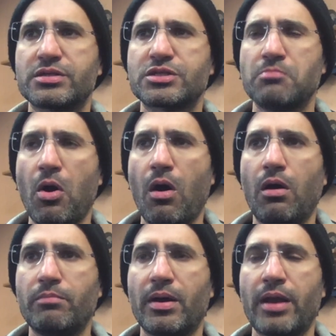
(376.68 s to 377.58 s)

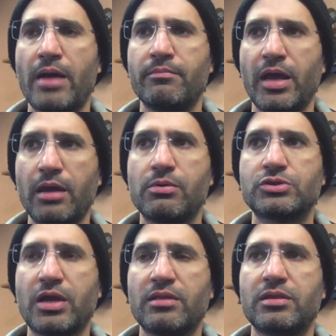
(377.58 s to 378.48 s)
small, but I'm able
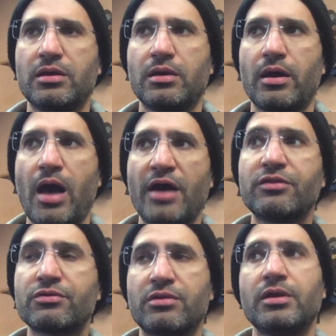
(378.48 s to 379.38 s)
to get
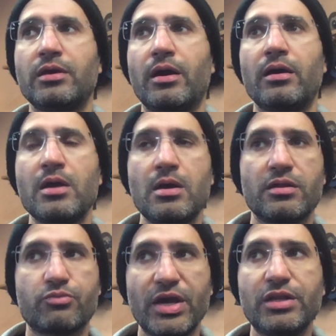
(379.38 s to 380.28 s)
either the
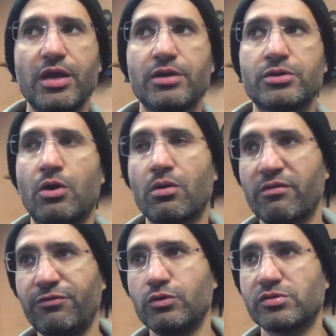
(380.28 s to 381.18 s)
radiator or
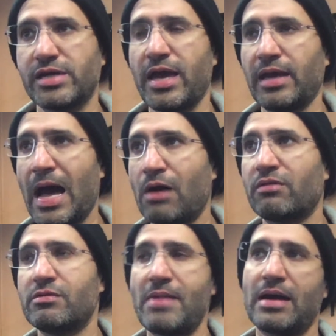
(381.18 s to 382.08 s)
the fuel tank out
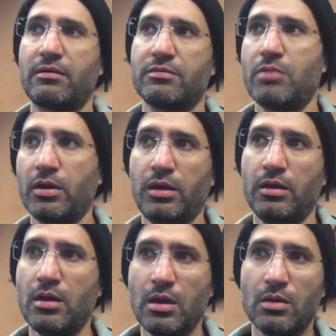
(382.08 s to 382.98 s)
of the back of the
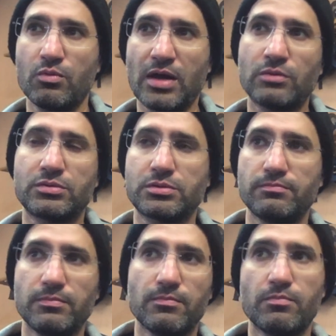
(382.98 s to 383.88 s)
buggy
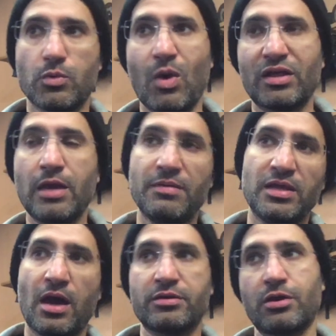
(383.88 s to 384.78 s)
while keeping
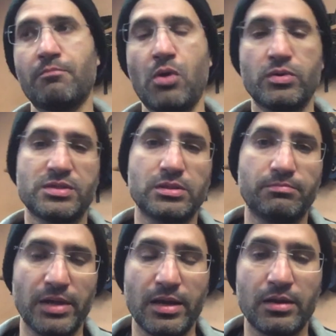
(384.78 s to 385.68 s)
the other components
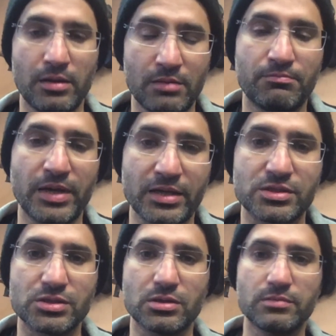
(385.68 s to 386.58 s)
in
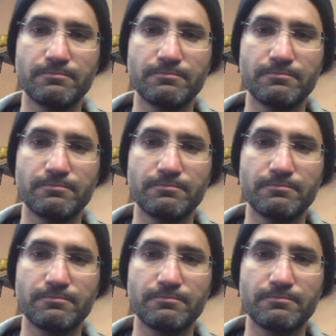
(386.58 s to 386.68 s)
place.